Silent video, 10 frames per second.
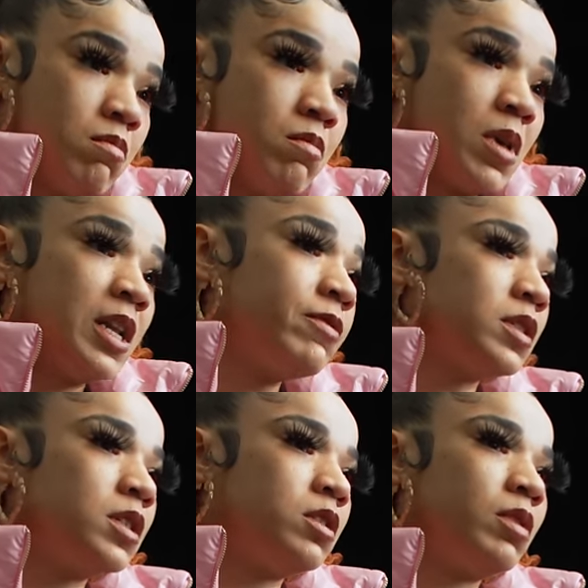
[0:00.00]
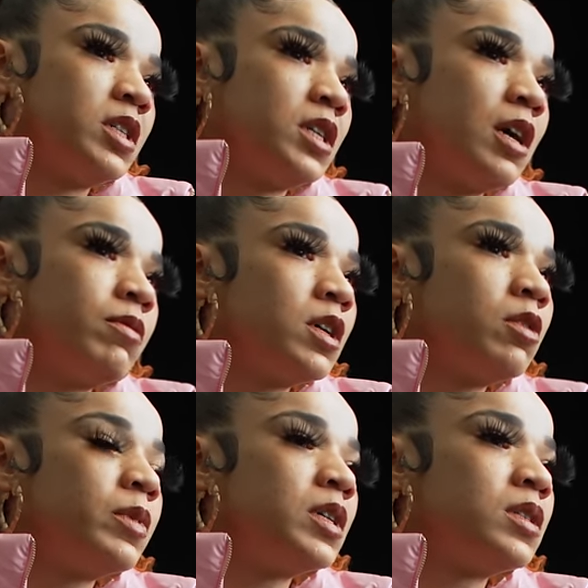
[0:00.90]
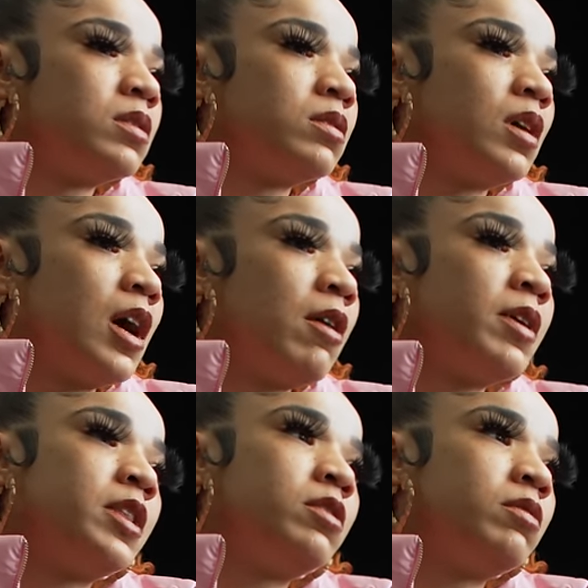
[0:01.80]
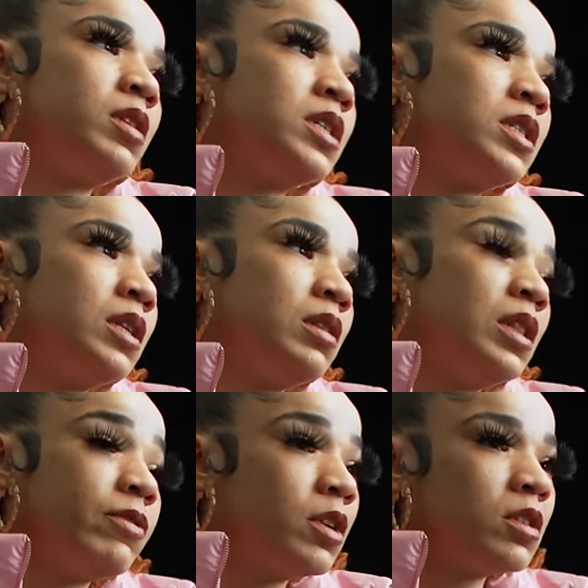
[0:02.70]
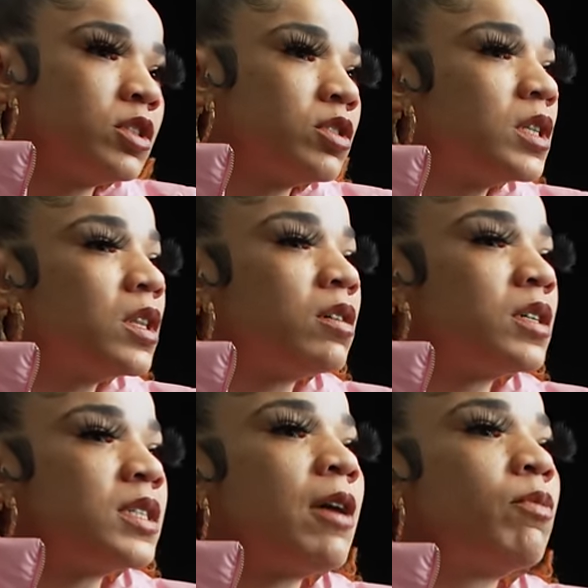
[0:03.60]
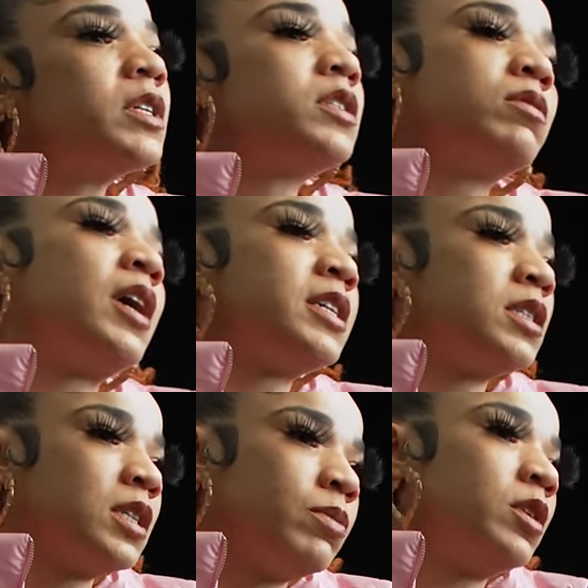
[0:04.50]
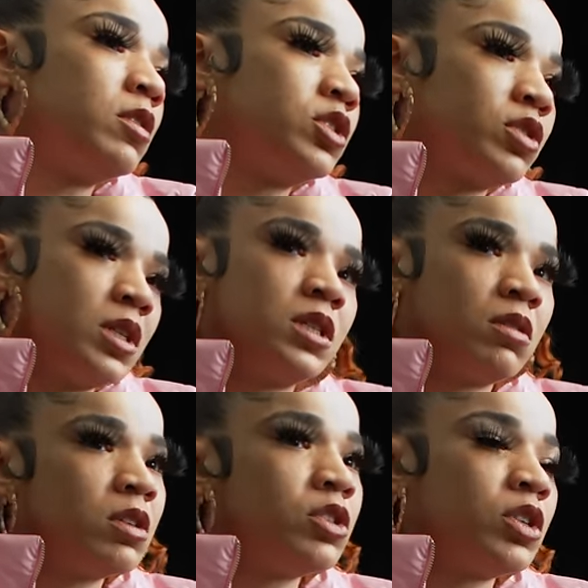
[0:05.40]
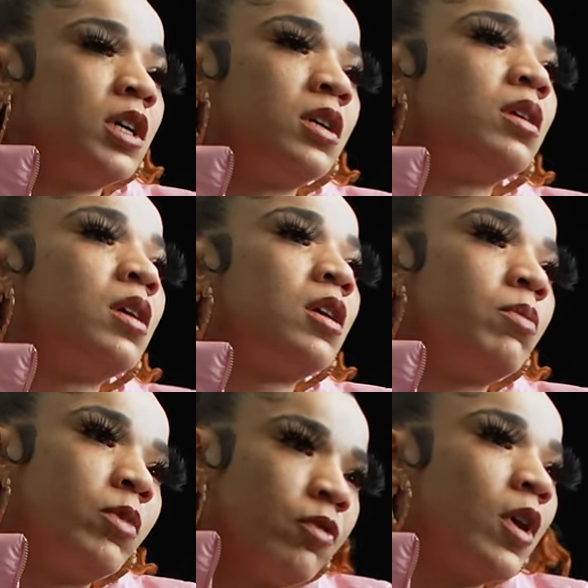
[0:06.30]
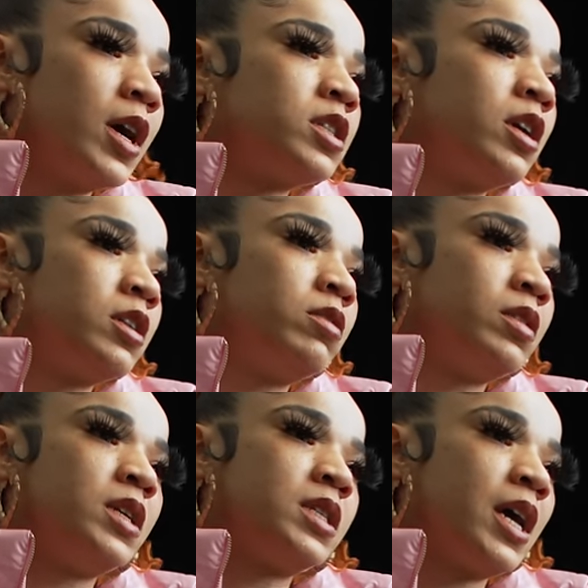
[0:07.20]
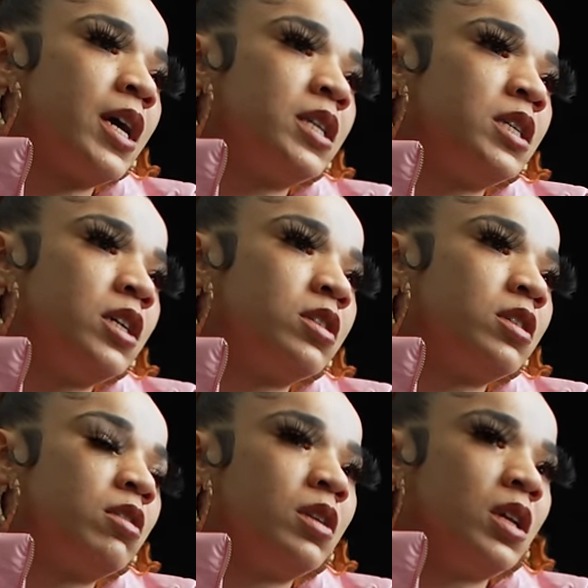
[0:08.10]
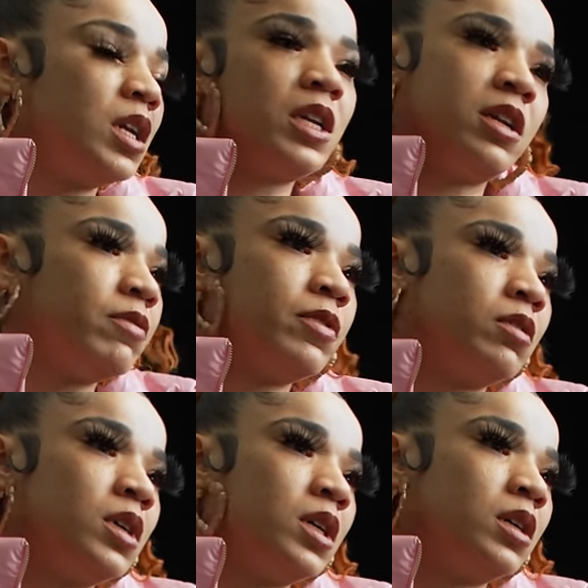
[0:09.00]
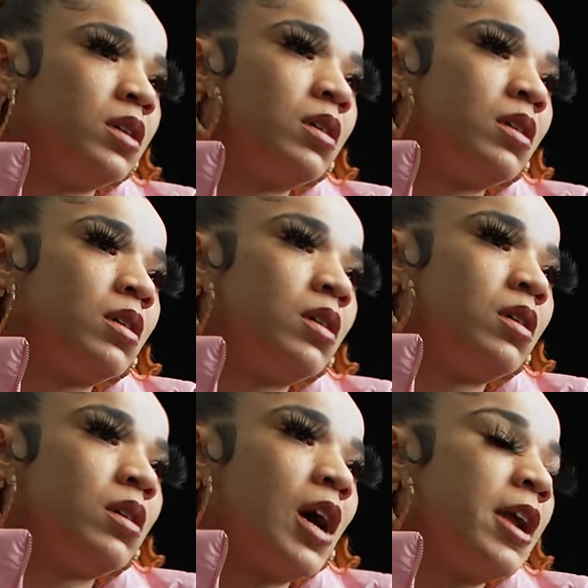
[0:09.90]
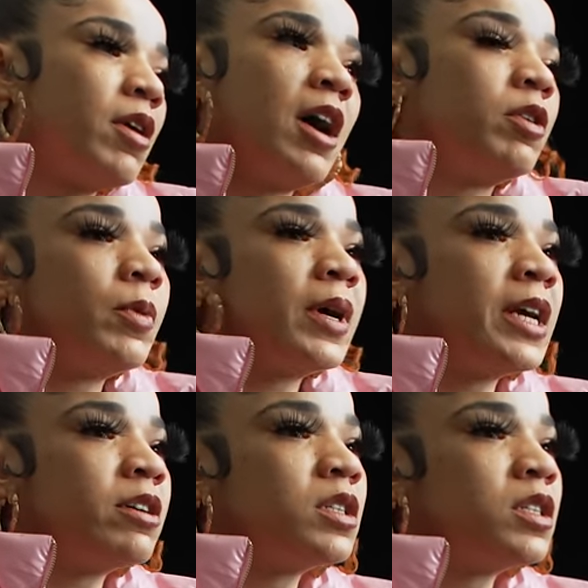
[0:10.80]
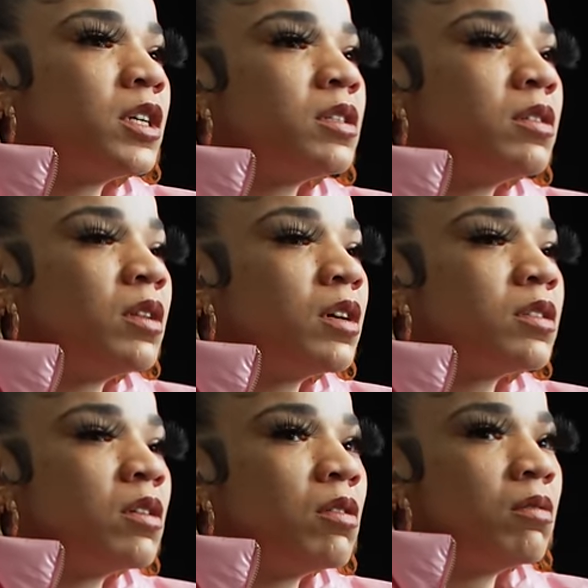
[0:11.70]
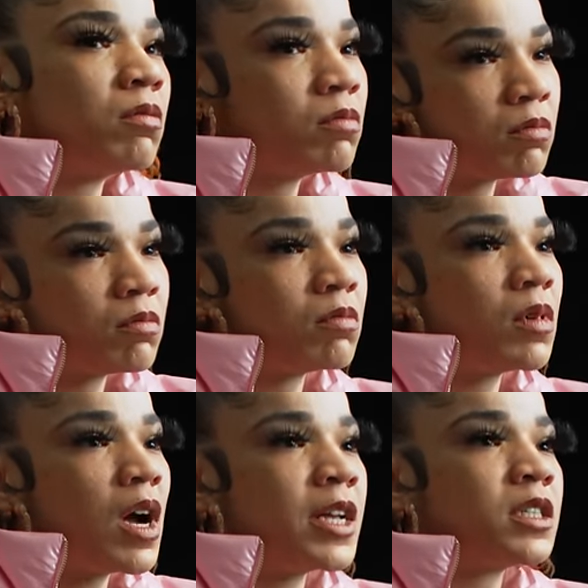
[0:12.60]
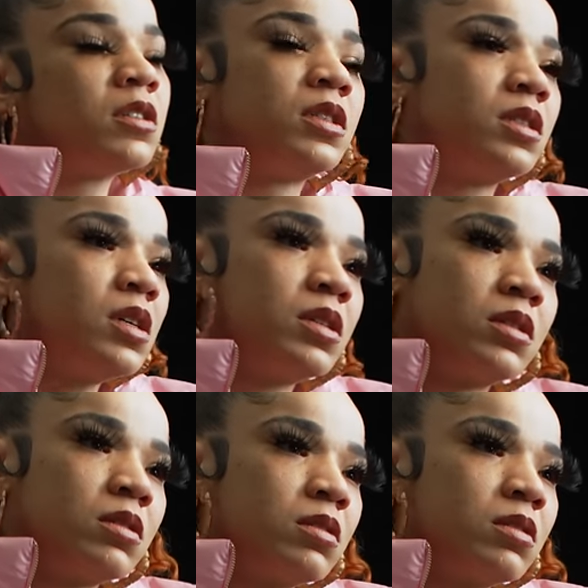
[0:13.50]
my living situation, I was homeless. I'd rather do this than living on the street though, because I went two nights of sleeping on the streets and on the train before I started doing this at 18 years old, and it didn't feel good. I don't have nobody else to turn to though, so I turned to this.